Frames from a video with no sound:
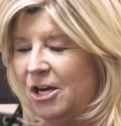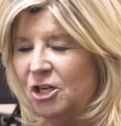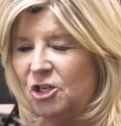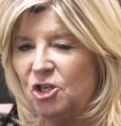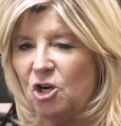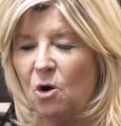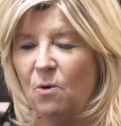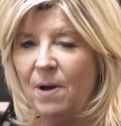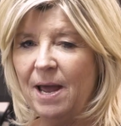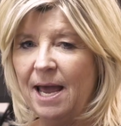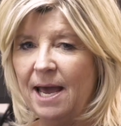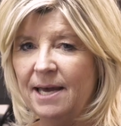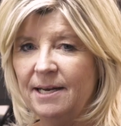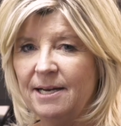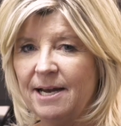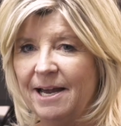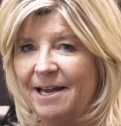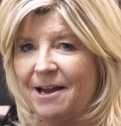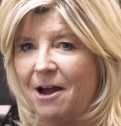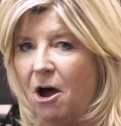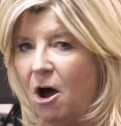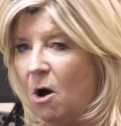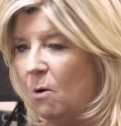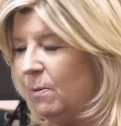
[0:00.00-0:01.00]
Joanne,
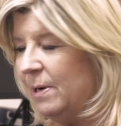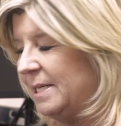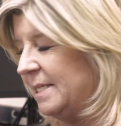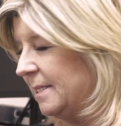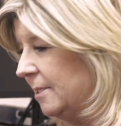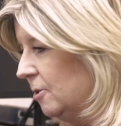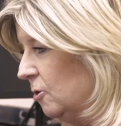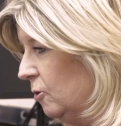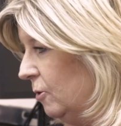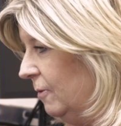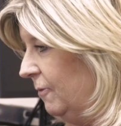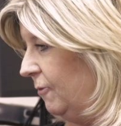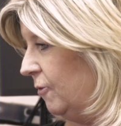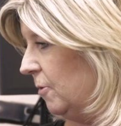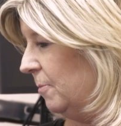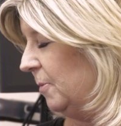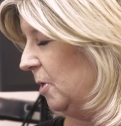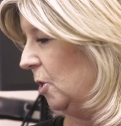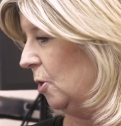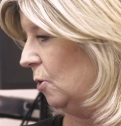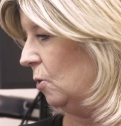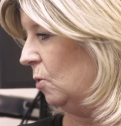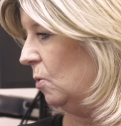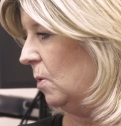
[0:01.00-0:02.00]
I always learn from
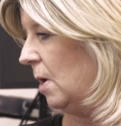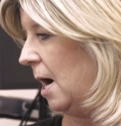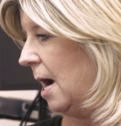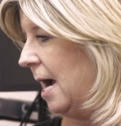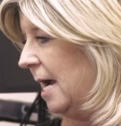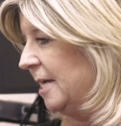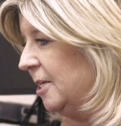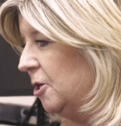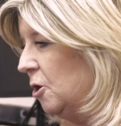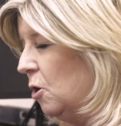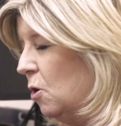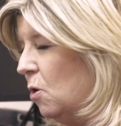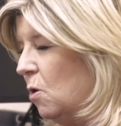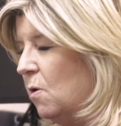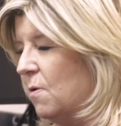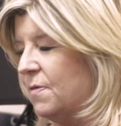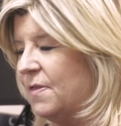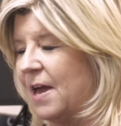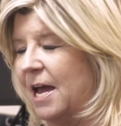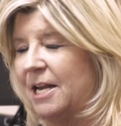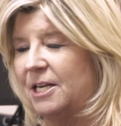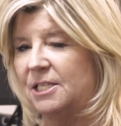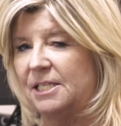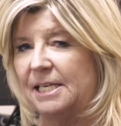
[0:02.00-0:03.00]
you. I know
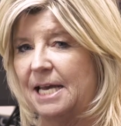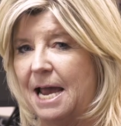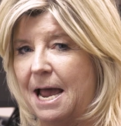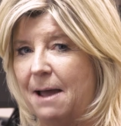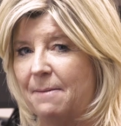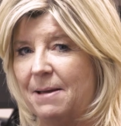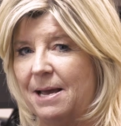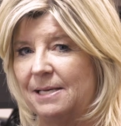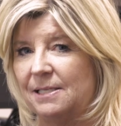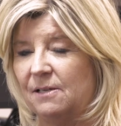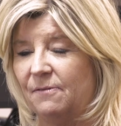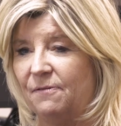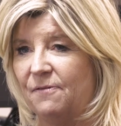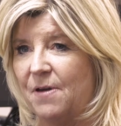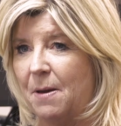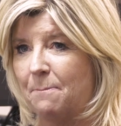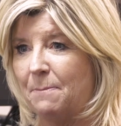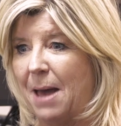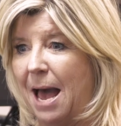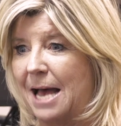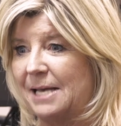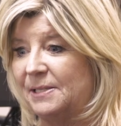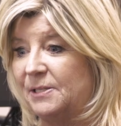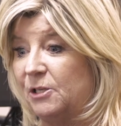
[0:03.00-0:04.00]
that as a
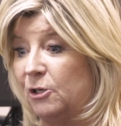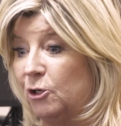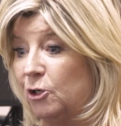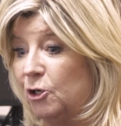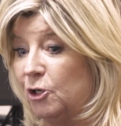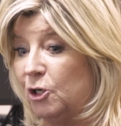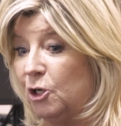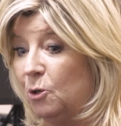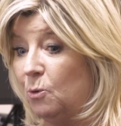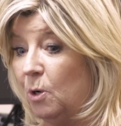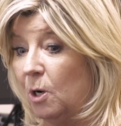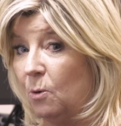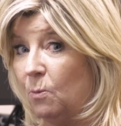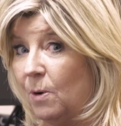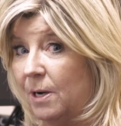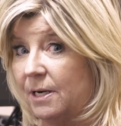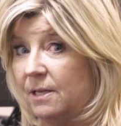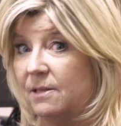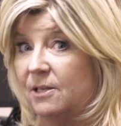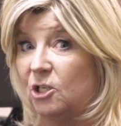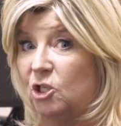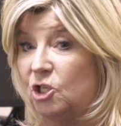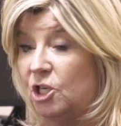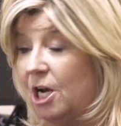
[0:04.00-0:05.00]
FAMbassador, you are
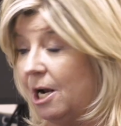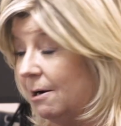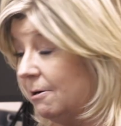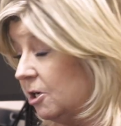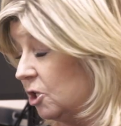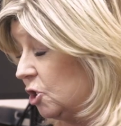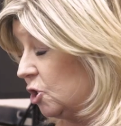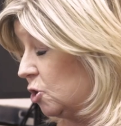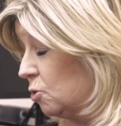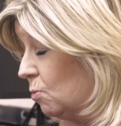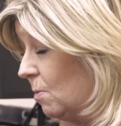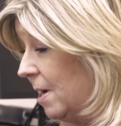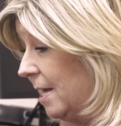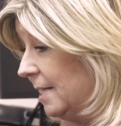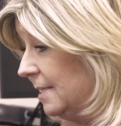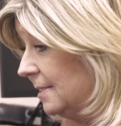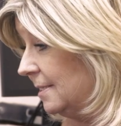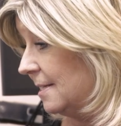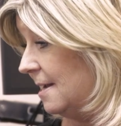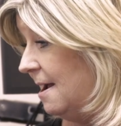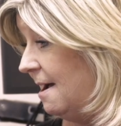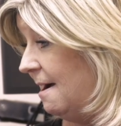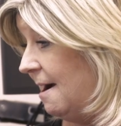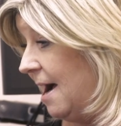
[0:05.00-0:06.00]
one of the cherished
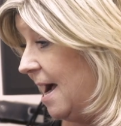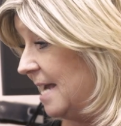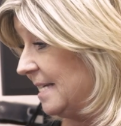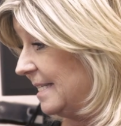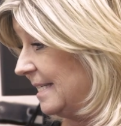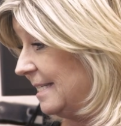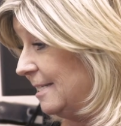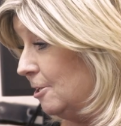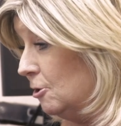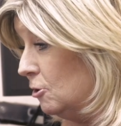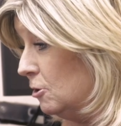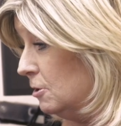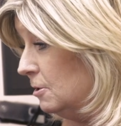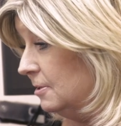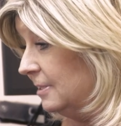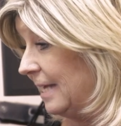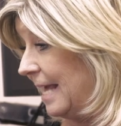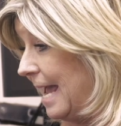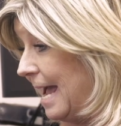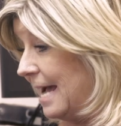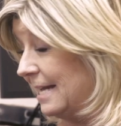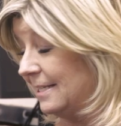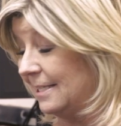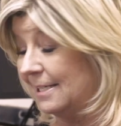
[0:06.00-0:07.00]
ones. I still
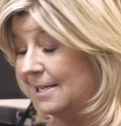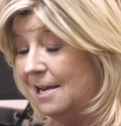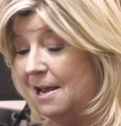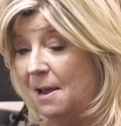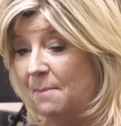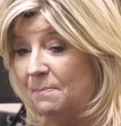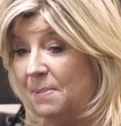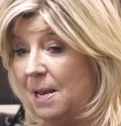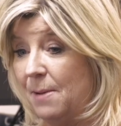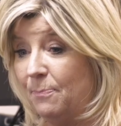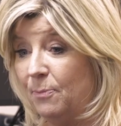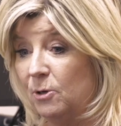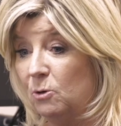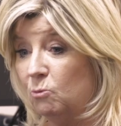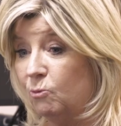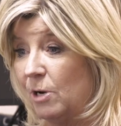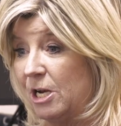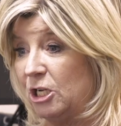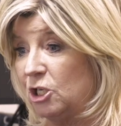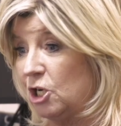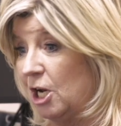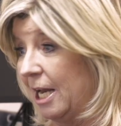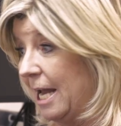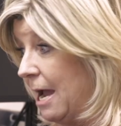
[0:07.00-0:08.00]
get people
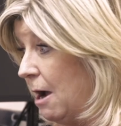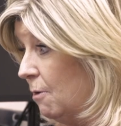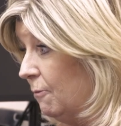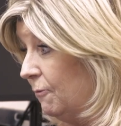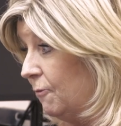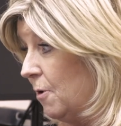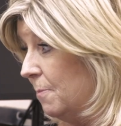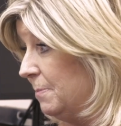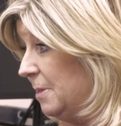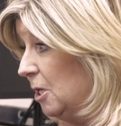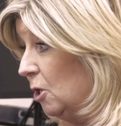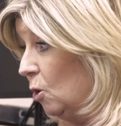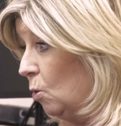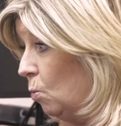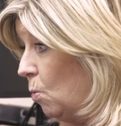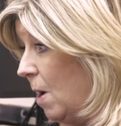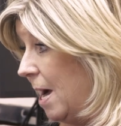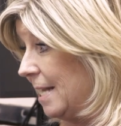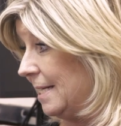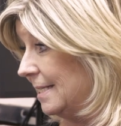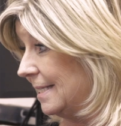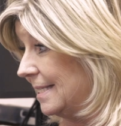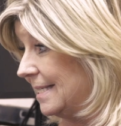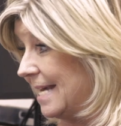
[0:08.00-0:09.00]
reaching out from year
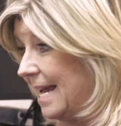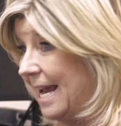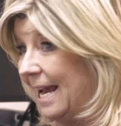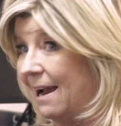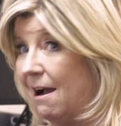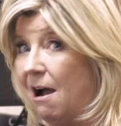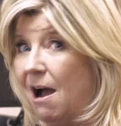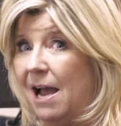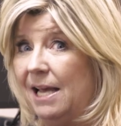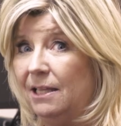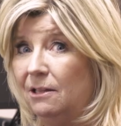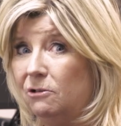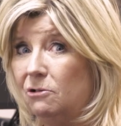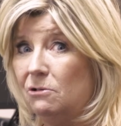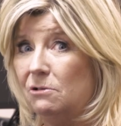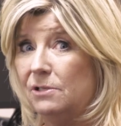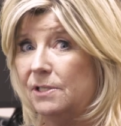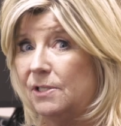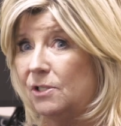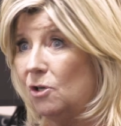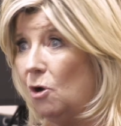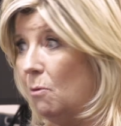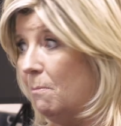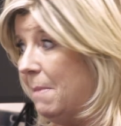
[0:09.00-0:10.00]
one saying, I
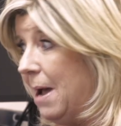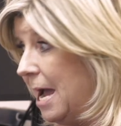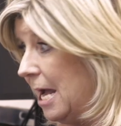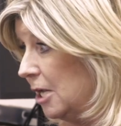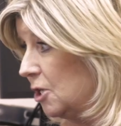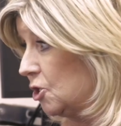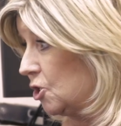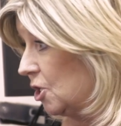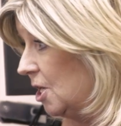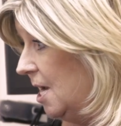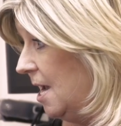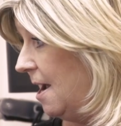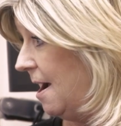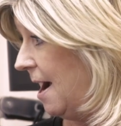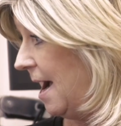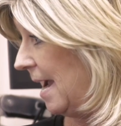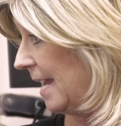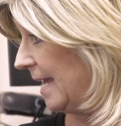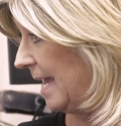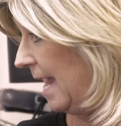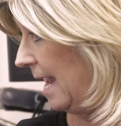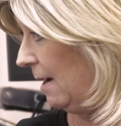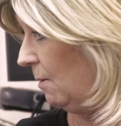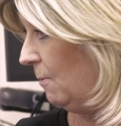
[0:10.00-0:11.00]
learned so much.
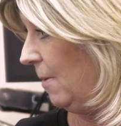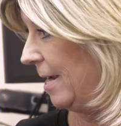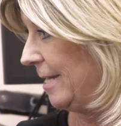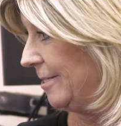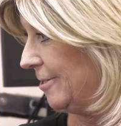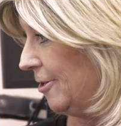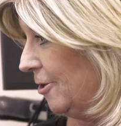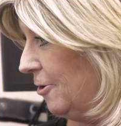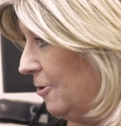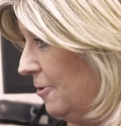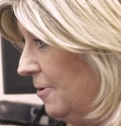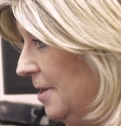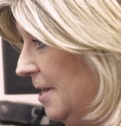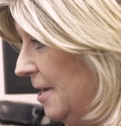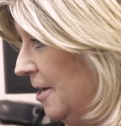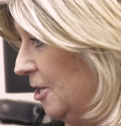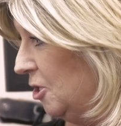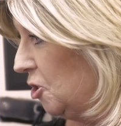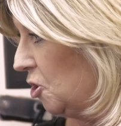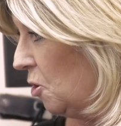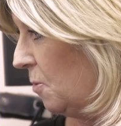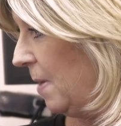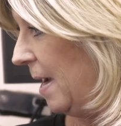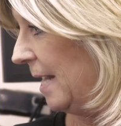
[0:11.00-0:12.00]
I can't wait till
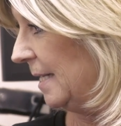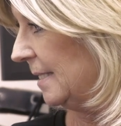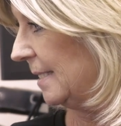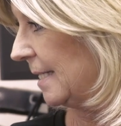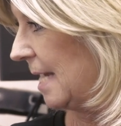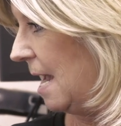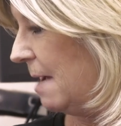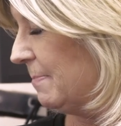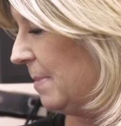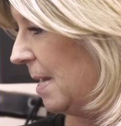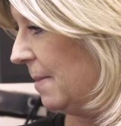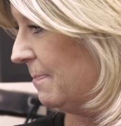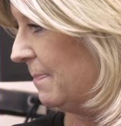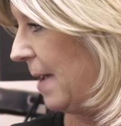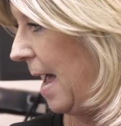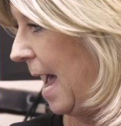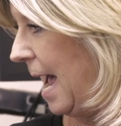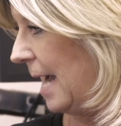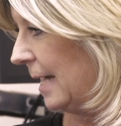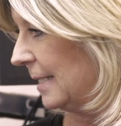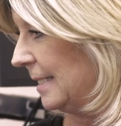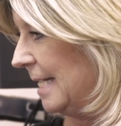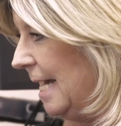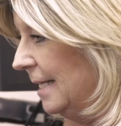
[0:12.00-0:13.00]
Joanne's coming
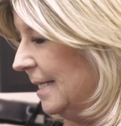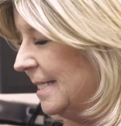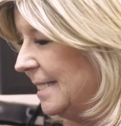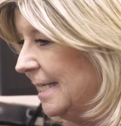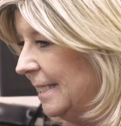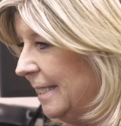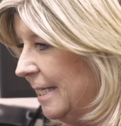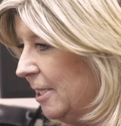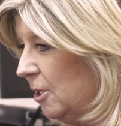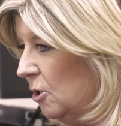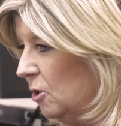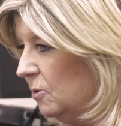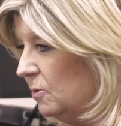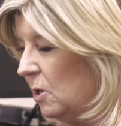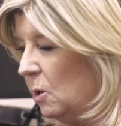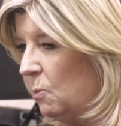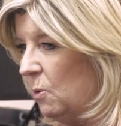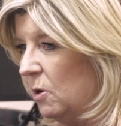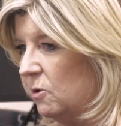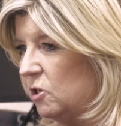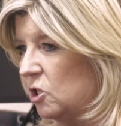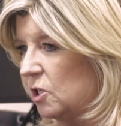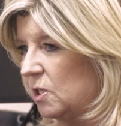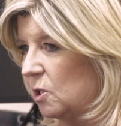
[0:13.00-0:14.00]
back. Tell us a little,
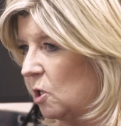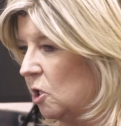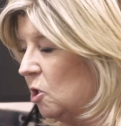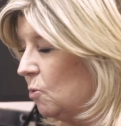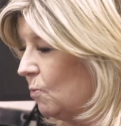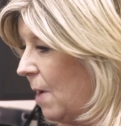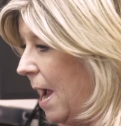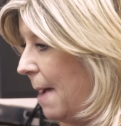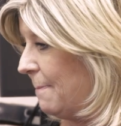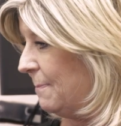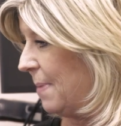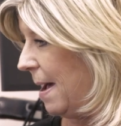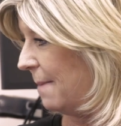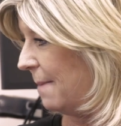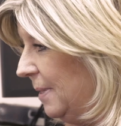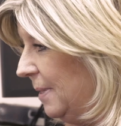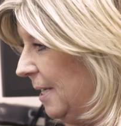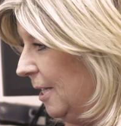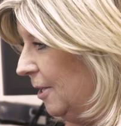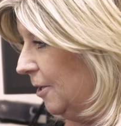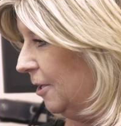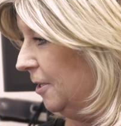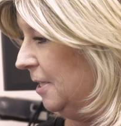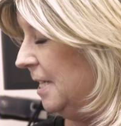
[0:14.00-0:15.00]
we're just going to wrap
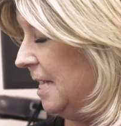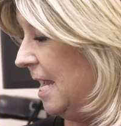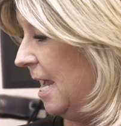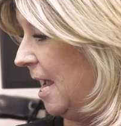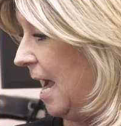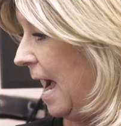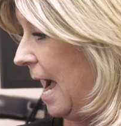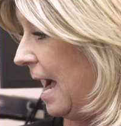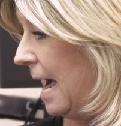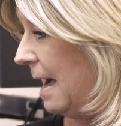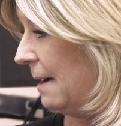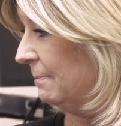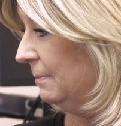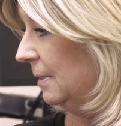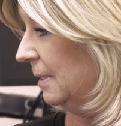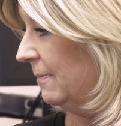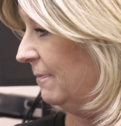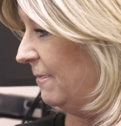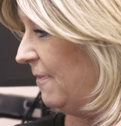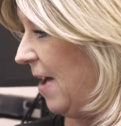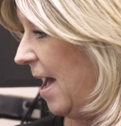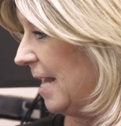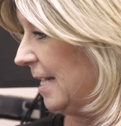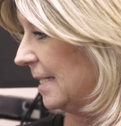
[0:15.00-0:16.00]
here.
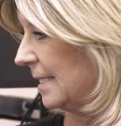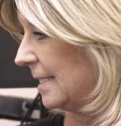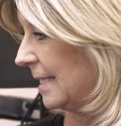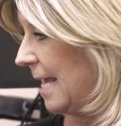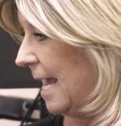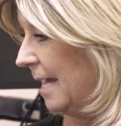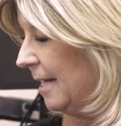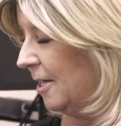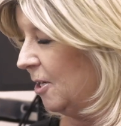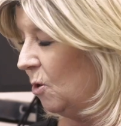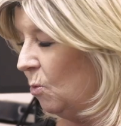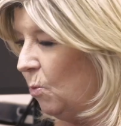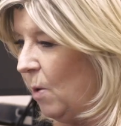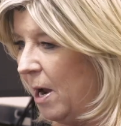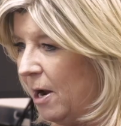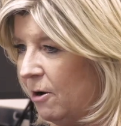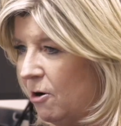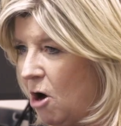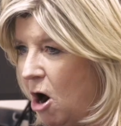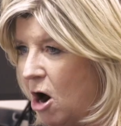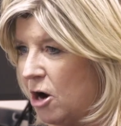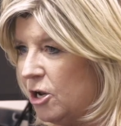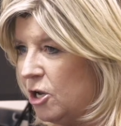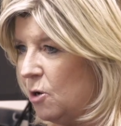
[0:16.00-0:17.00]
Lymphatics Canada,
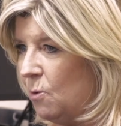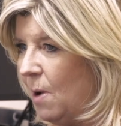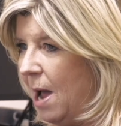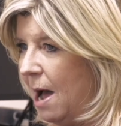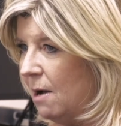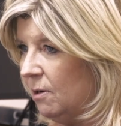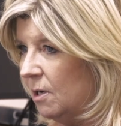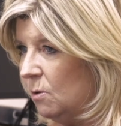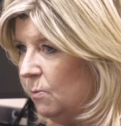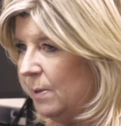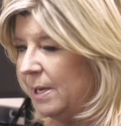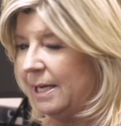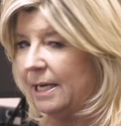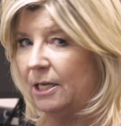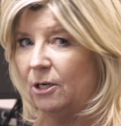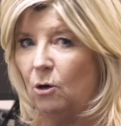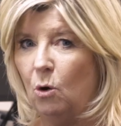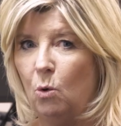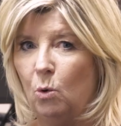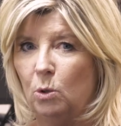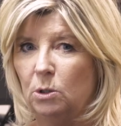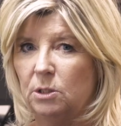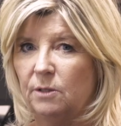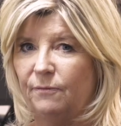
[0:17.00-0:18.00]
where are you? How can we get a
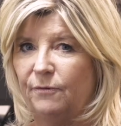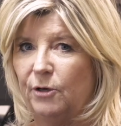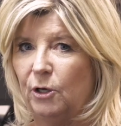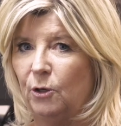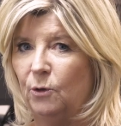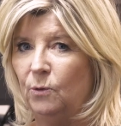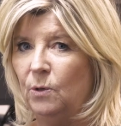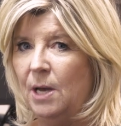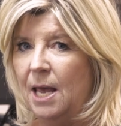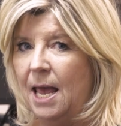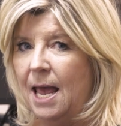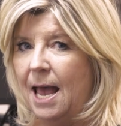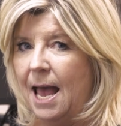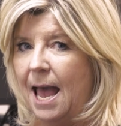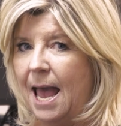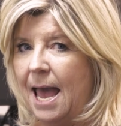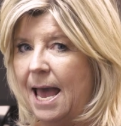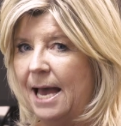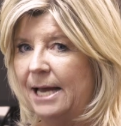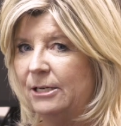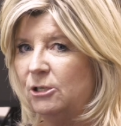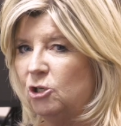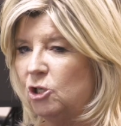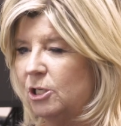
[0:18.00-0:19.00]
hold of you?
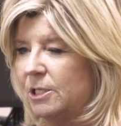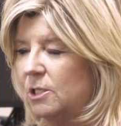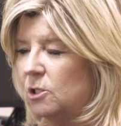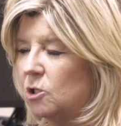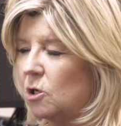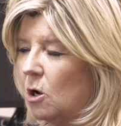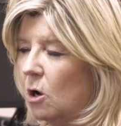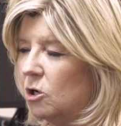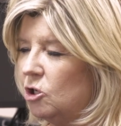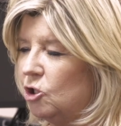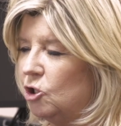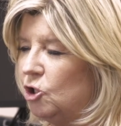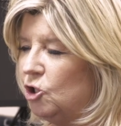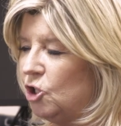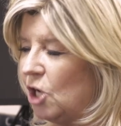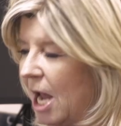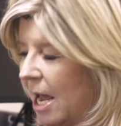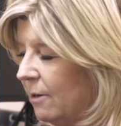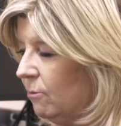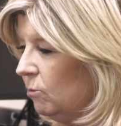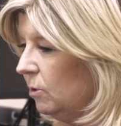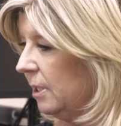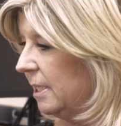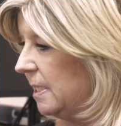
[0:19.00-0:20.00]
And just
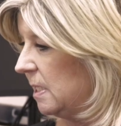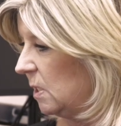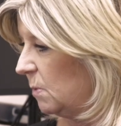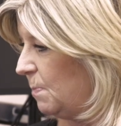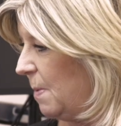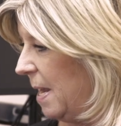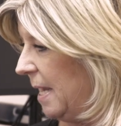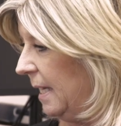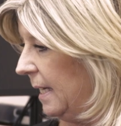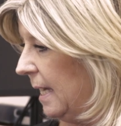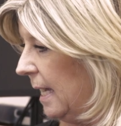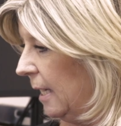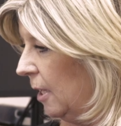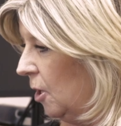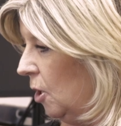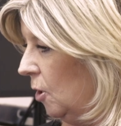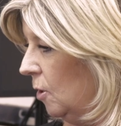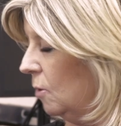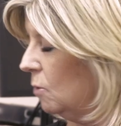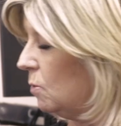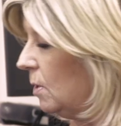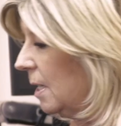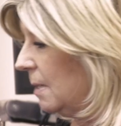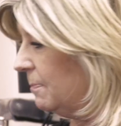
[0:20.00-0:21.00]
generally speaking,
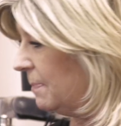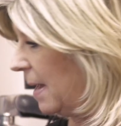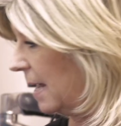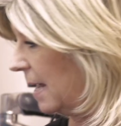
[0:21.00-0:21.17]
who can